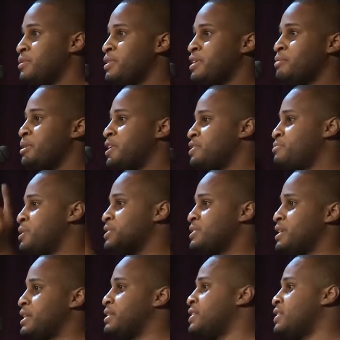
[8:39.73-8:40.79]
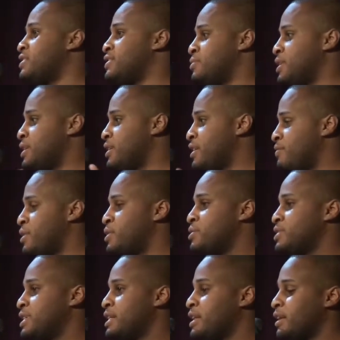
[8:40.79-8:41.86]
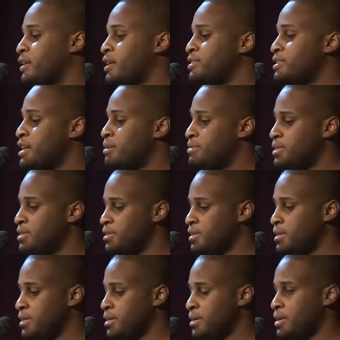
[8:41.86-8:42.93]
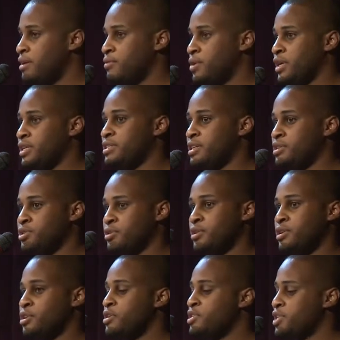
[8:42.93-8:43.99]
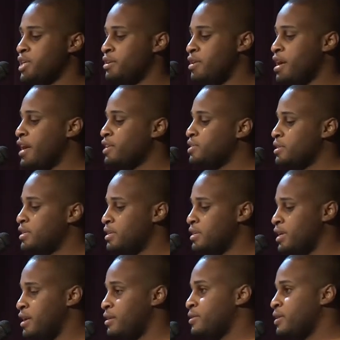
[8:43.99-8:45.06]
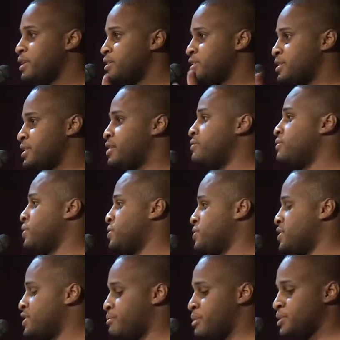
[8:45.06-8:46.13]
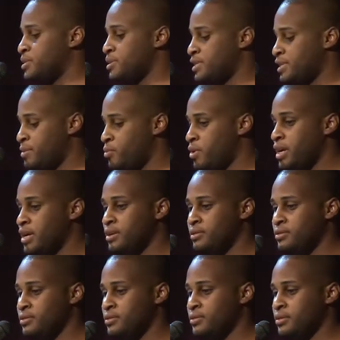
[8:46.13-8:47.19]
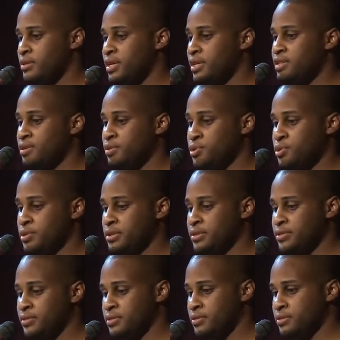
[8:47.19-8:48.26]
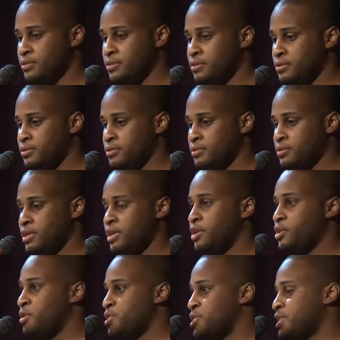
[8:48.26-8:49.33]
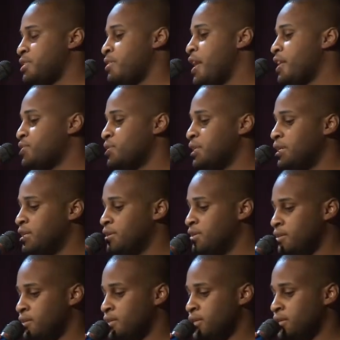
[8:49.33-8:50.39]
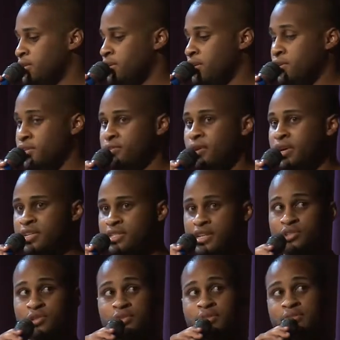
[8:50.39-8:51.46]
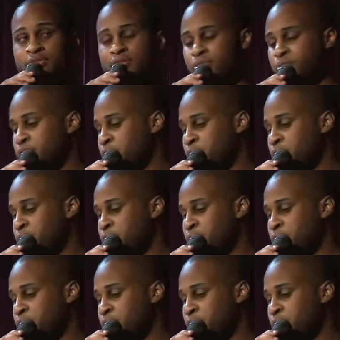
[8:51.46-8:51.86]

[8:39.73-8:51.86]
If we think about a space like this, we can kind of understand that concept of architecture encouraging interaction. And I think design functions in much the same way. It's social. It encourages interaction. So architecture is concerned